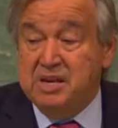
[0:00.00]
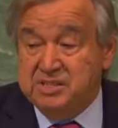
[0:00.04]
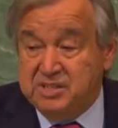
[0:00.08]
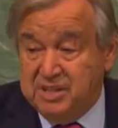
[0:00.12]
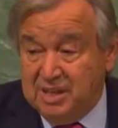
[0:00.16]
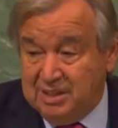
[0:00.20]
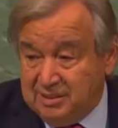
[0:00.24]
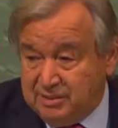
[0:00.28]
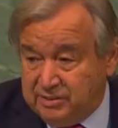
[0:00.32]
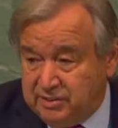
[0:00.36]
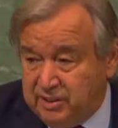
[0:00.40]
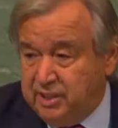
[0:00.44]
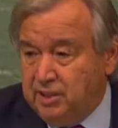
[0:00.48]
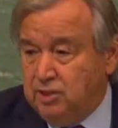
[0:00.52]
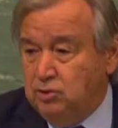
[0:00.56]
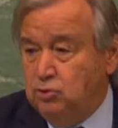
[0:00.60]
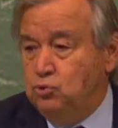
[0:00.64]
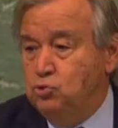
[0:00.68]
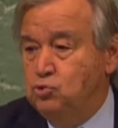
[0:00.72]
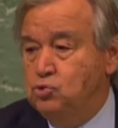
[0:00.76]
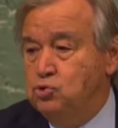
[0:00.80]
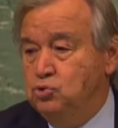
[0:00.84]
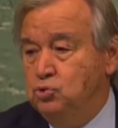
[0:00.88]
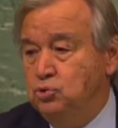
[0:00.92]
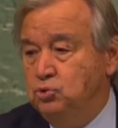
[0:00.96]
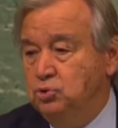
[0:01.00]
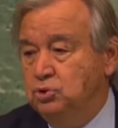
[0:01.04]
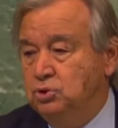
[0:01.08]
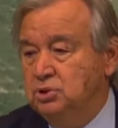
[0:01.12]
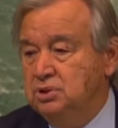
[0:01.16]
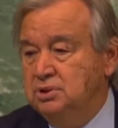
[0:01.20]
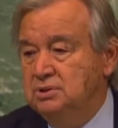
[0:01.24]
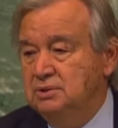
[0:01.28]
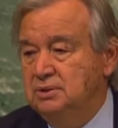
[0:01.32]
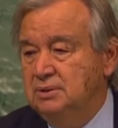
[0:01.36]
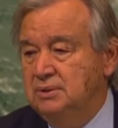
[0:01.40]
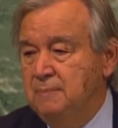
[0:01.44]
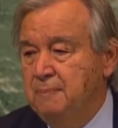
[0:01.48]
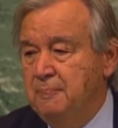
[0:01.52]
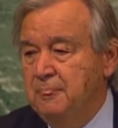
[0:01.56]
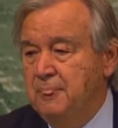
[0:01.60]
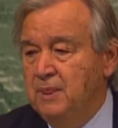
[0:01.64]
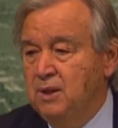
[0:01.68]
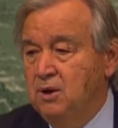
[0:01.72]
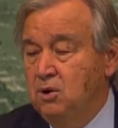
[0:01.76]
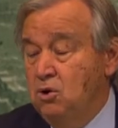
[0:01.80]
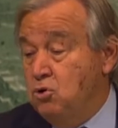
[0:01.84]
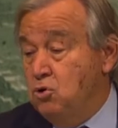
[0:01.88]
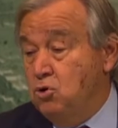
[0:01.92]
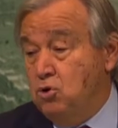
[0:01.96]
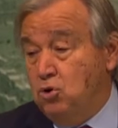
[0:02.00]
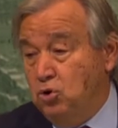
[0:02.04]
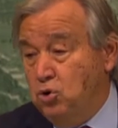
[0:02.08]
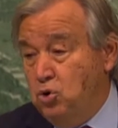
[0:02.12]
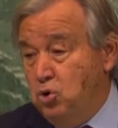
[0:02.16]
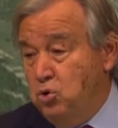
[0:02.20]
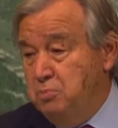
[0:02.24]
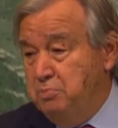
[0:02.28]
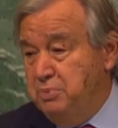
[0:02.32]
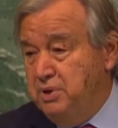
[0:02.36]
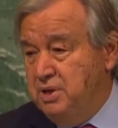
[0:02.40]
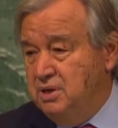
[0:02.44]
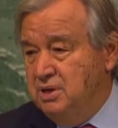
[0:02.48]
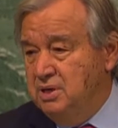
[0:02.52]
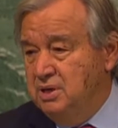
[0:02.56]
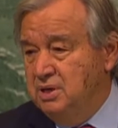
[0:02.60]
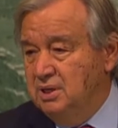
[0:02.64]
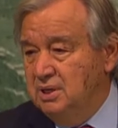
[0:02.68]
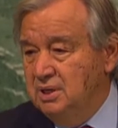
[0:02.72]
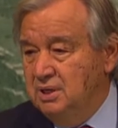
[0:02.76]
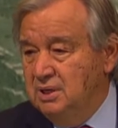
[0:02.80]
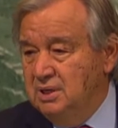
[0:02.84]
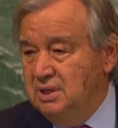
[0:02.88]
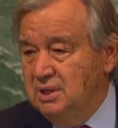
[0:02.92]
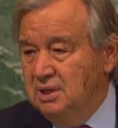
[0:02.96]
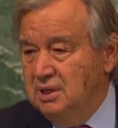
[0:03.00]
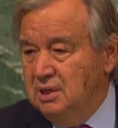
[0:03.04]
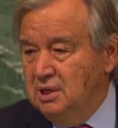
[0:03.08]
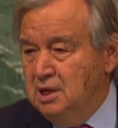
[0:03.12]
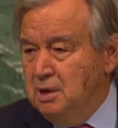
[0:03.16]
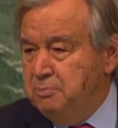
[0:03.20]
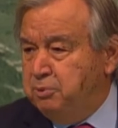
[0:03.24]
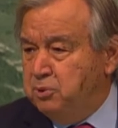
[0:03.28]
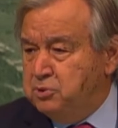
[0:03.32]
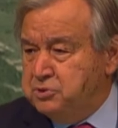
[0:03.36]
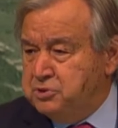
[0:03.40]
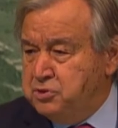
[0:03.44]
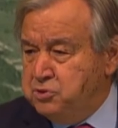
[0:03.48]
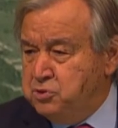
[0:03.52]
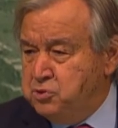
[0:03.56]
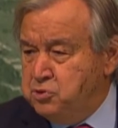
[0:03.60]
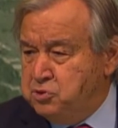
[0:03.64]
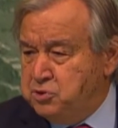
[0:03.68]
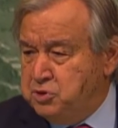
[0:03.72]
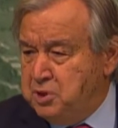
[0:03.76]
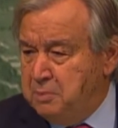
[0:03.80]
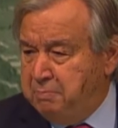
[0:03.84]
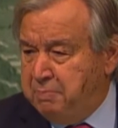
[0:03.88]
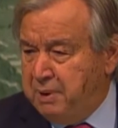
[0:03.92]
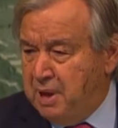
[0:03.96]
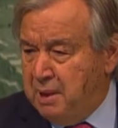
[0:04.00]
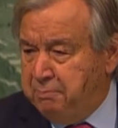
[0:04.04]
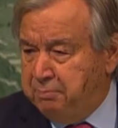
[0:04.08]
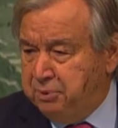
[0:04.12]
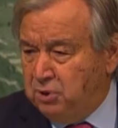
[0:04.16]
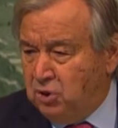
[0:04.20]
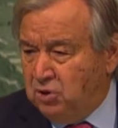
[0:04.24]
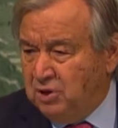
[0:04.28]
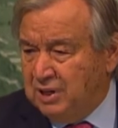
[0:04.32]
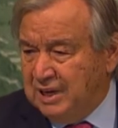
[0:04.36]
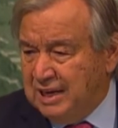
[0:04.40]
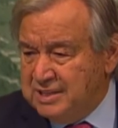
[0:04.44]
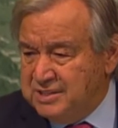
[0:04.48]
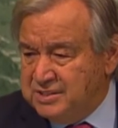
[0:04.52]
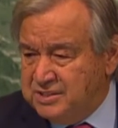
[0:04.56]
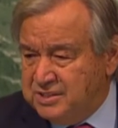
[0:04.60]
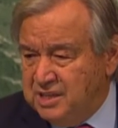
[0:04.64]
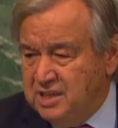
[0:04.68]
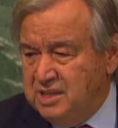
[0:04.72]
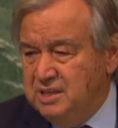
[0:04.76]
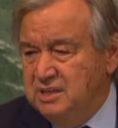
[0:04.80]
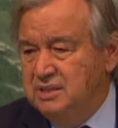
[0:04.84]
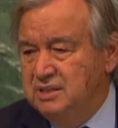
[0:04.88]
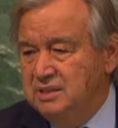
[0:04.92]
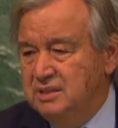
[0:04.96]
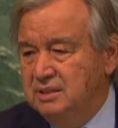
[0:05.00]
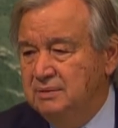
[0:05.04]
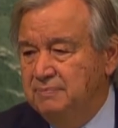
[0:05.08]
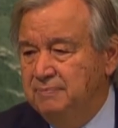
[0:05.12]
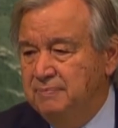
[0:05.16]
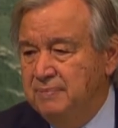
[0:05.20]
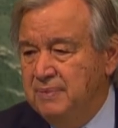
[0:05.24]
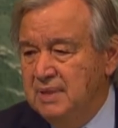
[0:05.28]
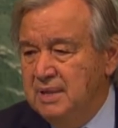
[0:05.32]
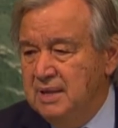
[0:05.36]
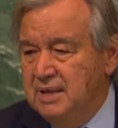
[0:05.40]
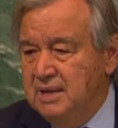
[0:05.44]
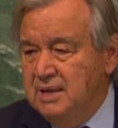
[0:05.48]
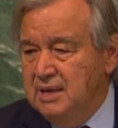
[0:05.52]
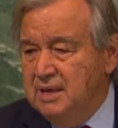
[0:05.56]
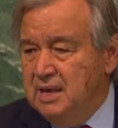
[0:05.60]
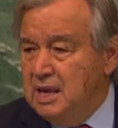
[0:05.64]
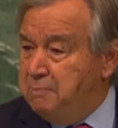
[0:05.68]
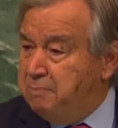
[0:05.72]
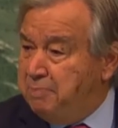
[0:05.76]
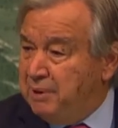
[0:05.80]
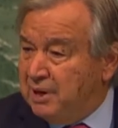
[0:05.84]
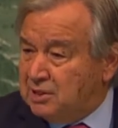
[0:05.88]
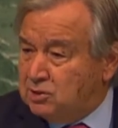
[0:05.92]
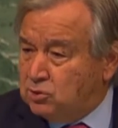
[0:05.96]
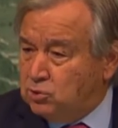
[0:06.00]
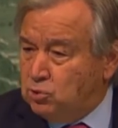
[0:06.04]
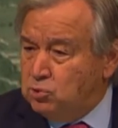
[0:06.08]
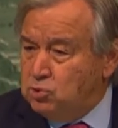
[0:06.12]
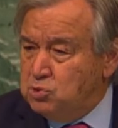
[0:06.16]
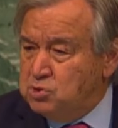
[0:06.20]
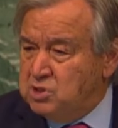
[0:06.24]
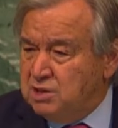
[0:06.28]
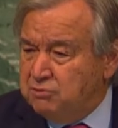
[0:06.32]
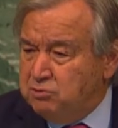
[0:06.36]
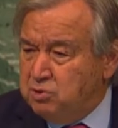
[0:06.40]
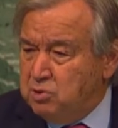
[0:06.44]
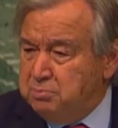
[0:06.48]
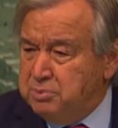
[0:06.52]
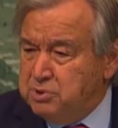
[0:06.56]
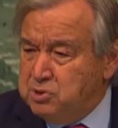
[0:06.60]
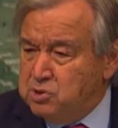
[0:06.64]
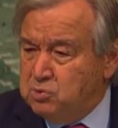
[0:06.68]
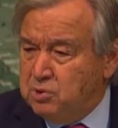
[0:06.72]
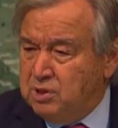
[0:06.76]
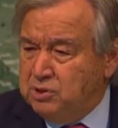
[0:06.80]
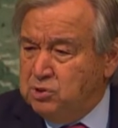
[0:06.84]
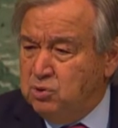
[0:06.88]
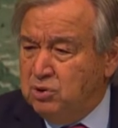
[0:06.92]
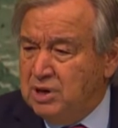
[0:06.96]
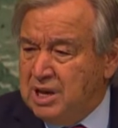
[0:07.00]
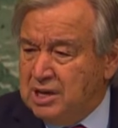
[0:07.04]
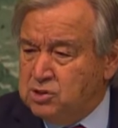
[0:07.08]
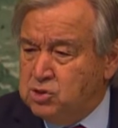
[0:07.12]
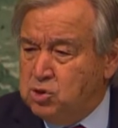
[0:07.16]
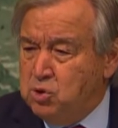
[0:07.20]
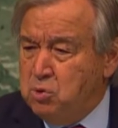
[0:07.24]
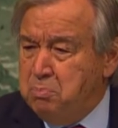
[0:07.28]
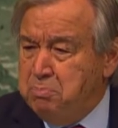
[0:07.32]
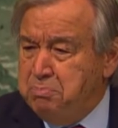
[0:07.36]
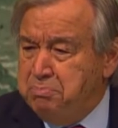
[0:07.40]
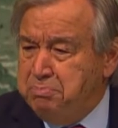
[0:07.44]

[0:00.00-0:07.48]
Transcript: the nationwide truce is fragile but holding. In Colombia, the peace process is taking root.